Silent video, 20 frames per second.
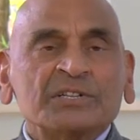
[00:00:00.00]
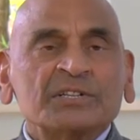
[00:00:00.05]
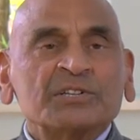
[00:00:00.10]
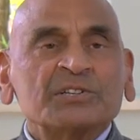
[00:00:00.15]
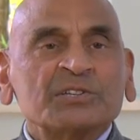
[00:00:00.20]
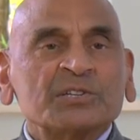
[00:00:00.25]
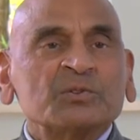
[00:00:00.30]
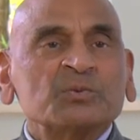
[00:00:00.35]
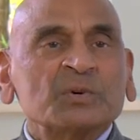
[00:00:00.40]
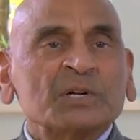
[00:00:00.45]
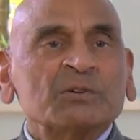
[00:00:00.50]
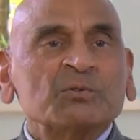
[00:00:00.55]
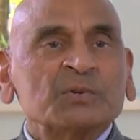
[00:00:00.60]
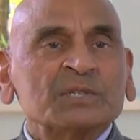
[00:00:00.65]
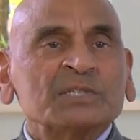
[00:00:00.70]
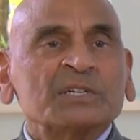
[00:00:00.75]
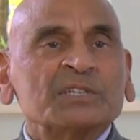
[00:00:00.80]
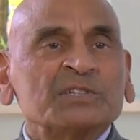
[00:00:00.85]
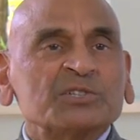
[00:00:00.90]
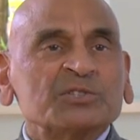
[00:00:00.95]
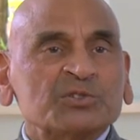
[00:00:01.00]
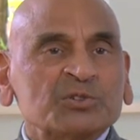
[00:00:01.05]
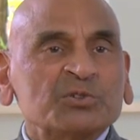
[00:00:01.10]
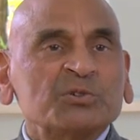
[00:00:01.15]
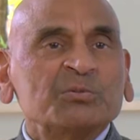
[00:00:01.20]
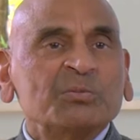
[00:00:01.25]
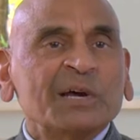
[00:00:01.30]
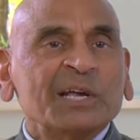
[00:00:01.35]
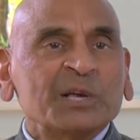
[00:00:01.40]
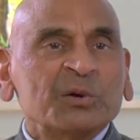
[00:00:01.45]
This is what was
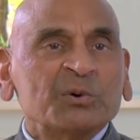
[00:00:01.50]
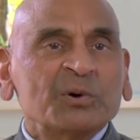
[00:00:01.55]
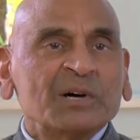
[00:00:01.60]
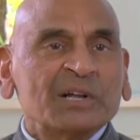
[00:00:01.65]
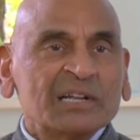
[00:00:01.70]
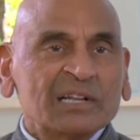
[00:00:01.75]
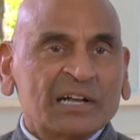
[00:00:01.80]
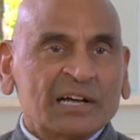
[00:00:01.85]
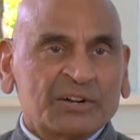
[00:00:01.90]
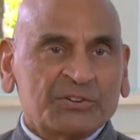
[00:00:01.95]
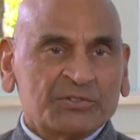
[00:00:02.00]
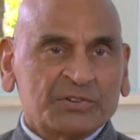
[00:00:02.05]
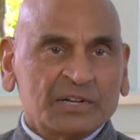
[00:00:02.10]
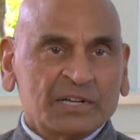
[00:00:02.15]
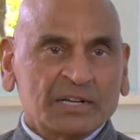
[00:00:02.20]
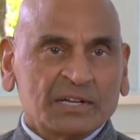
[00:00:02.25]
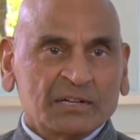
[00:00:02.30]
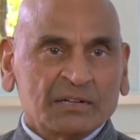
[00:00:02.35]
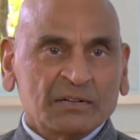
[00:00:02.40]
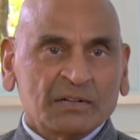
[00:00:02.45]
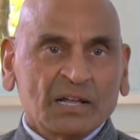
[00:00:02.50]
understood by yoga, largely.